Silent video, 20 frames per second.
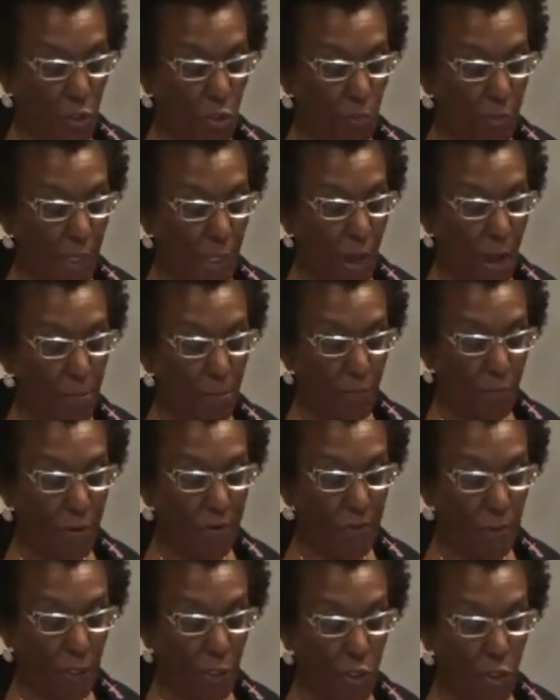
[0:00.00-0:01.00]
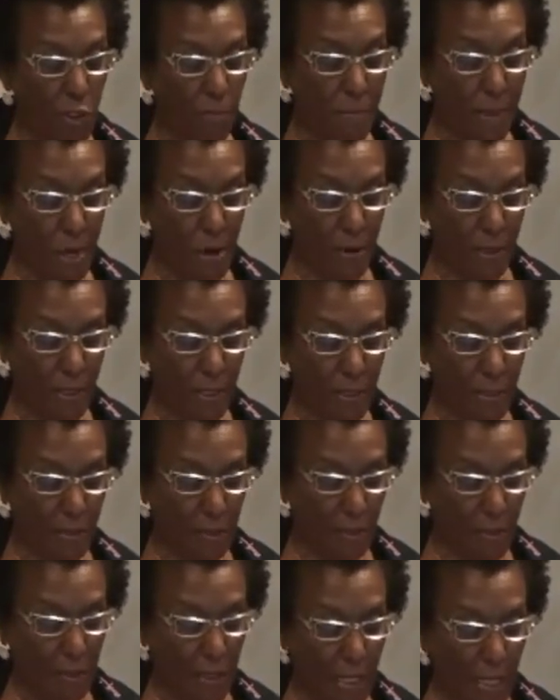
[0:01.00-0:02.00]
become privileged
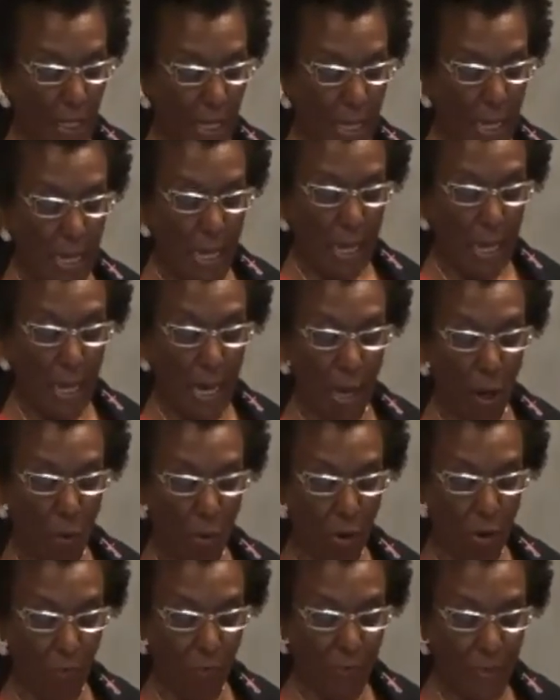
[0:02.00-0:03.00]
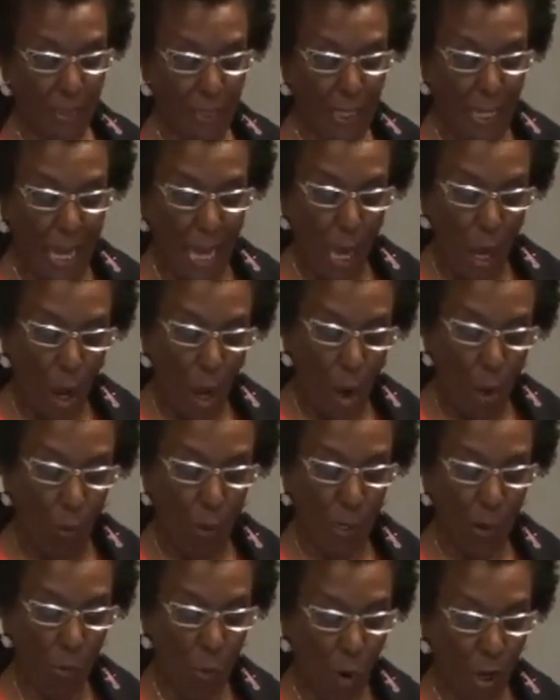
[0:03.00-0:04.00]
Americans. And I quote,
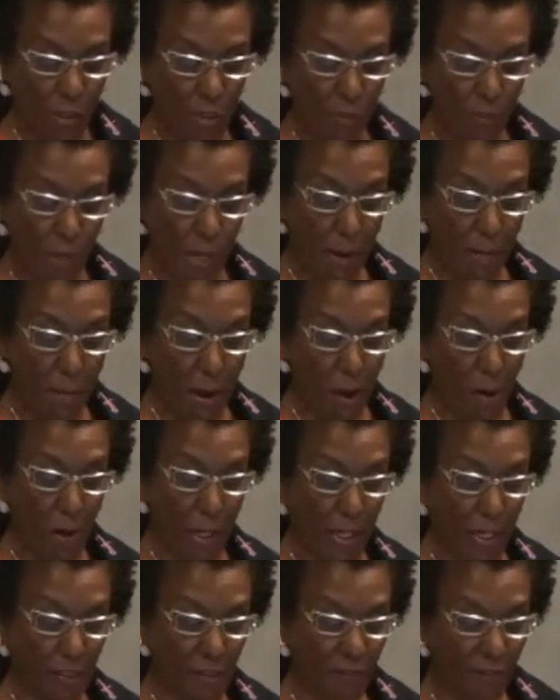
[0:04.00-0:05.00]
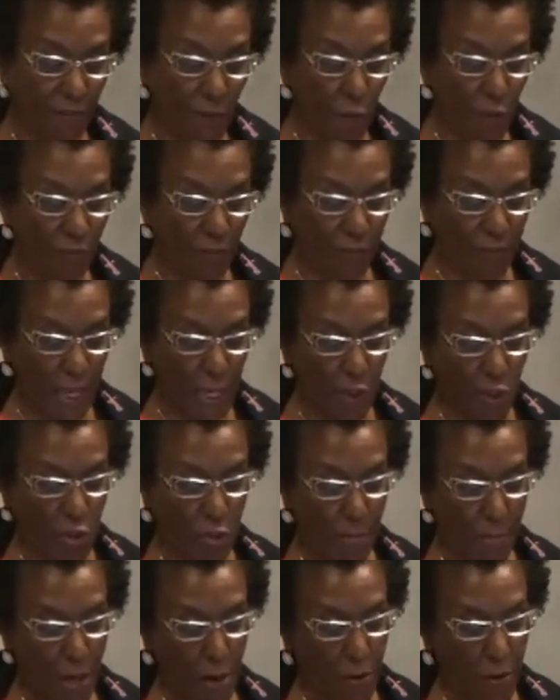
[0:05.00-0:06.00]
we want to be Americans,
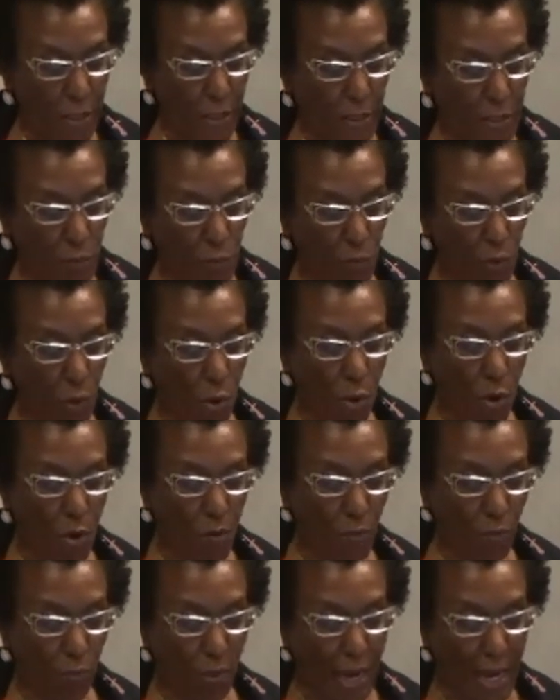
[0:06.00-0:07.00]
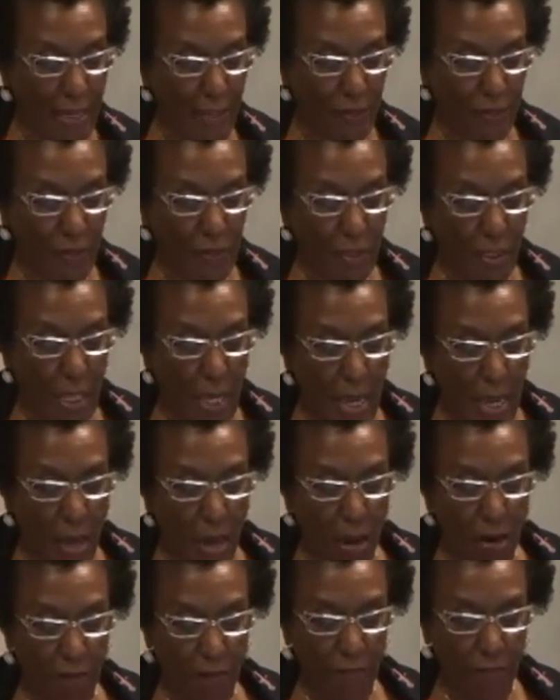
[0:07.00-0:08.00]
full-fledged Americans, with all the rights
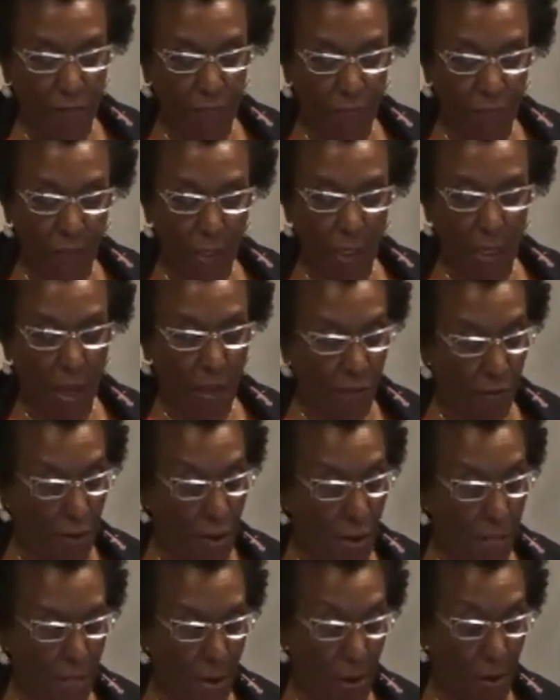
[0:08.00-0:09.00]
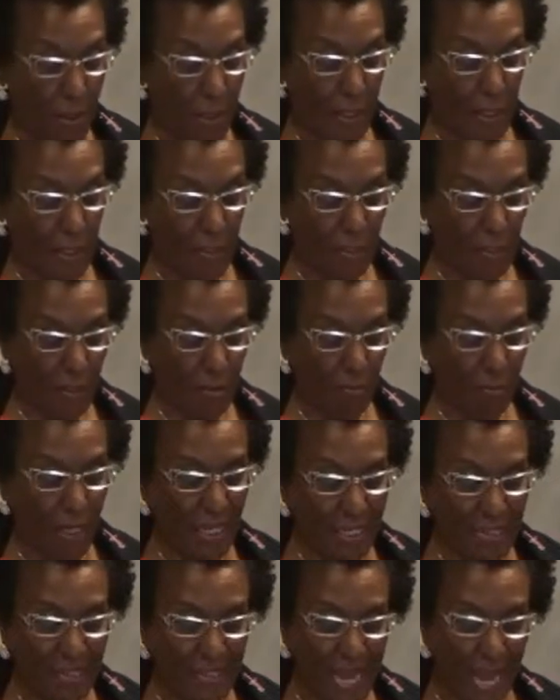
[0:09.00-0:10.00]
of other Americans.
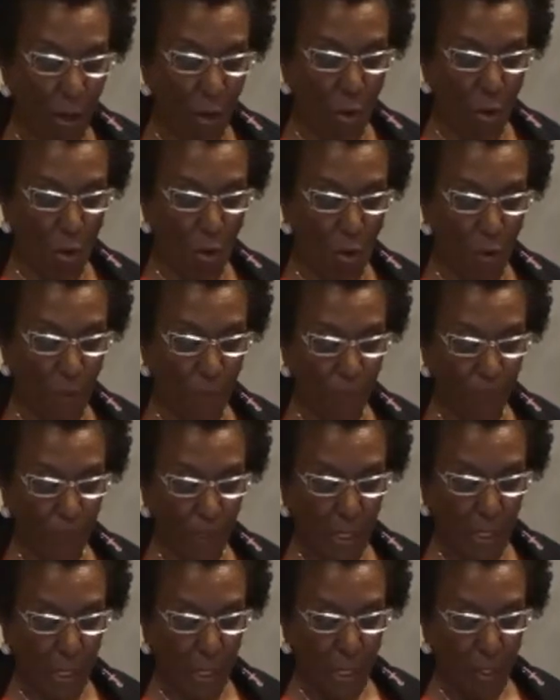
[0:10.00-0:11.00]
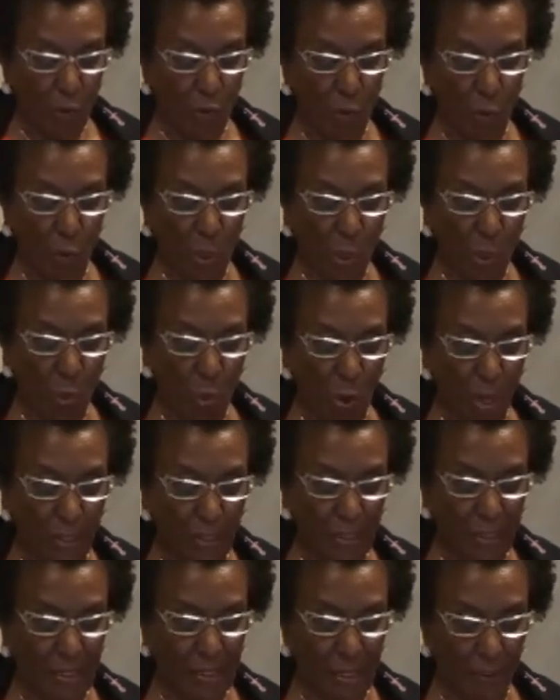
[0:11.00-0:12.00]
But is that all? Do we
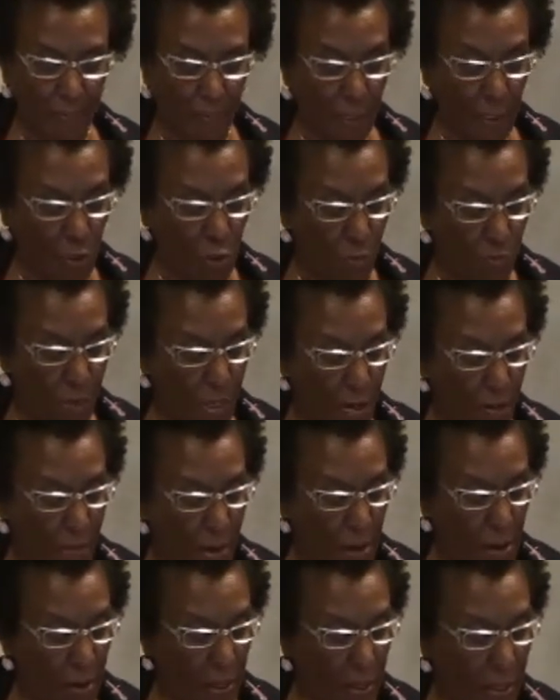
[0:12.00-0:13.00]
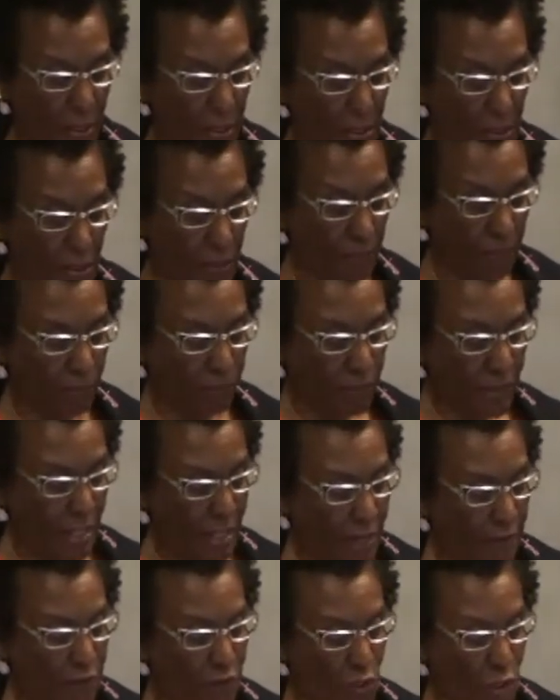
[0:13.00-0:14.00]
want simply to be Americans?
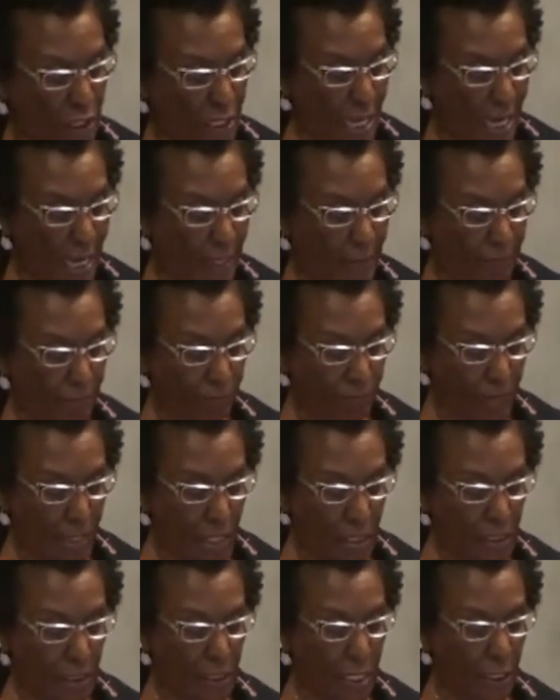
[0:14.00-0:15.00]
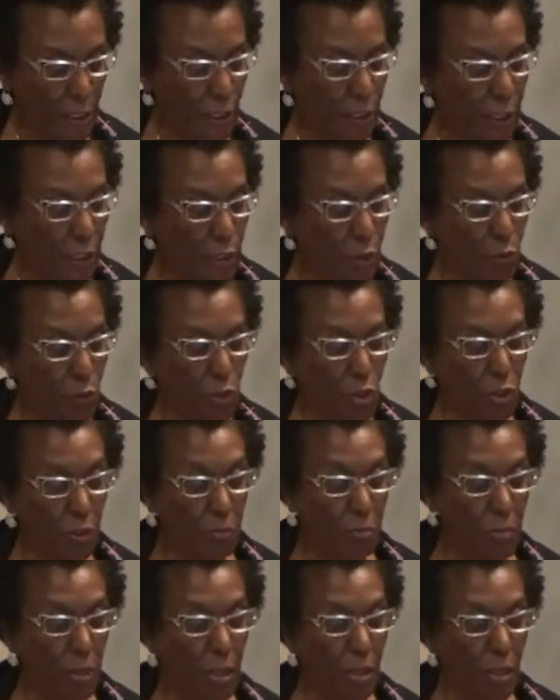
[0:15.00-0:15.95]
If tonight suddenly you should